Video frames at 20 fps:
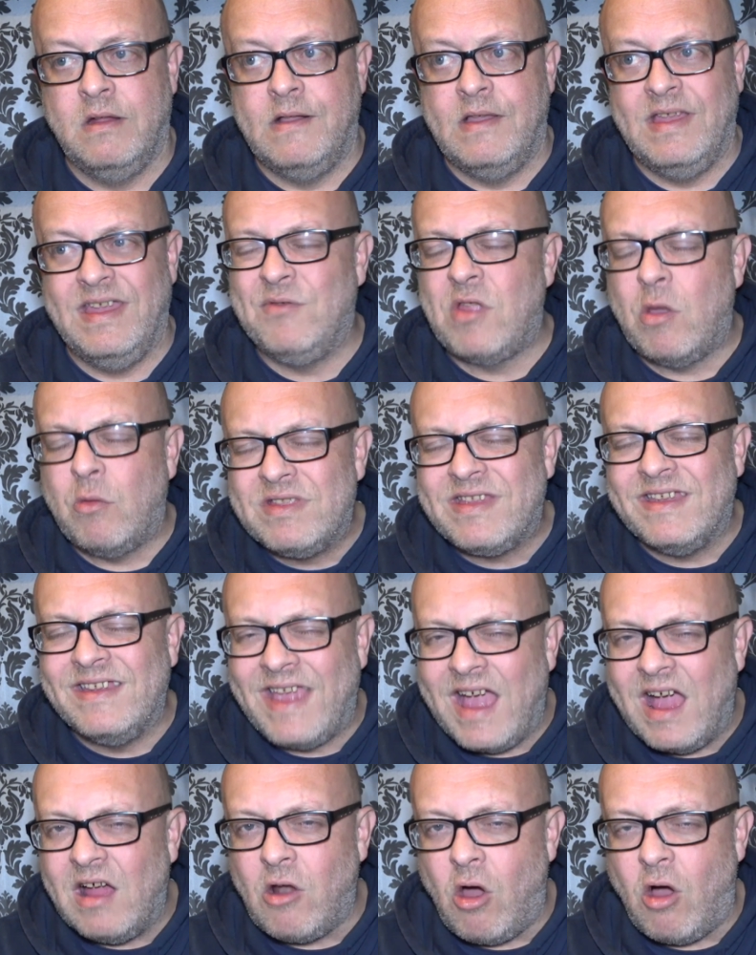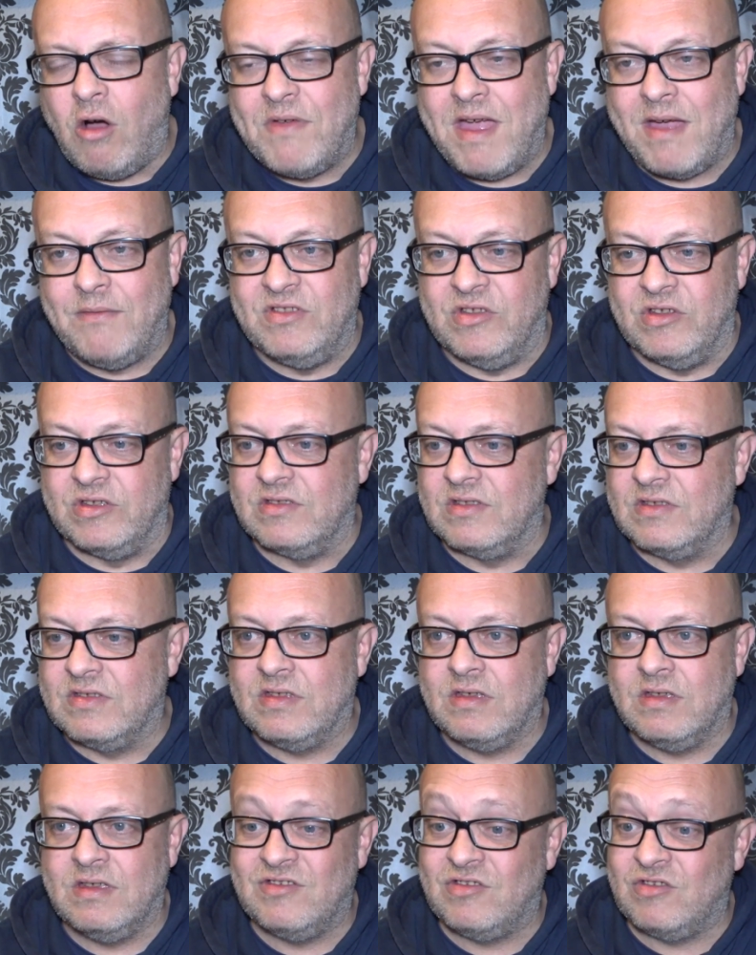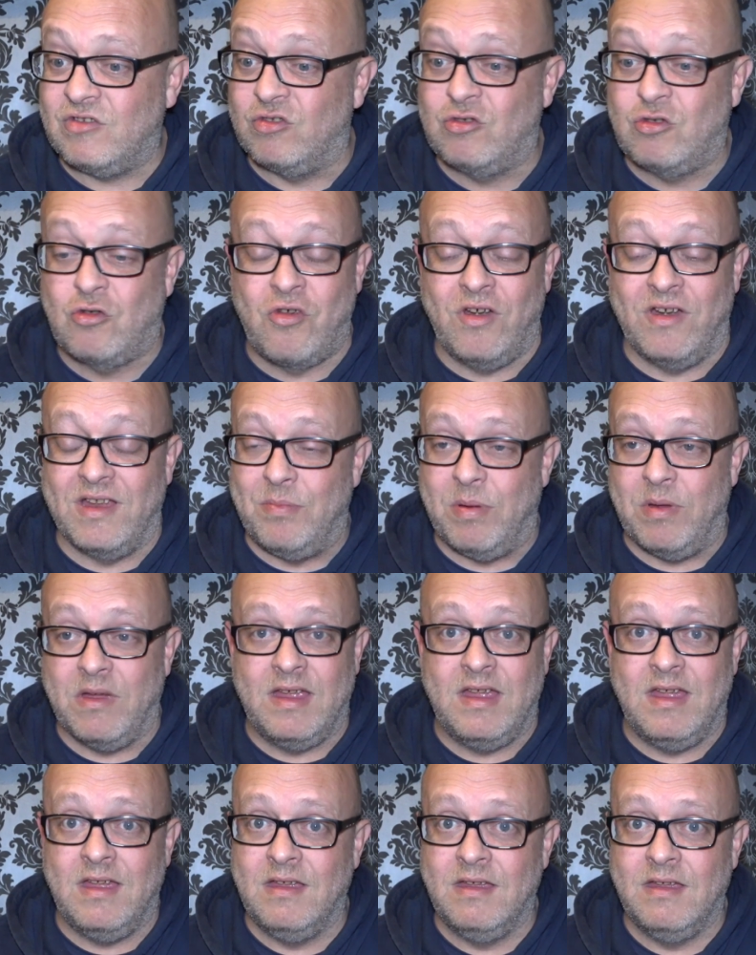Even though we didn't get a lot of evidence, it's just creepy.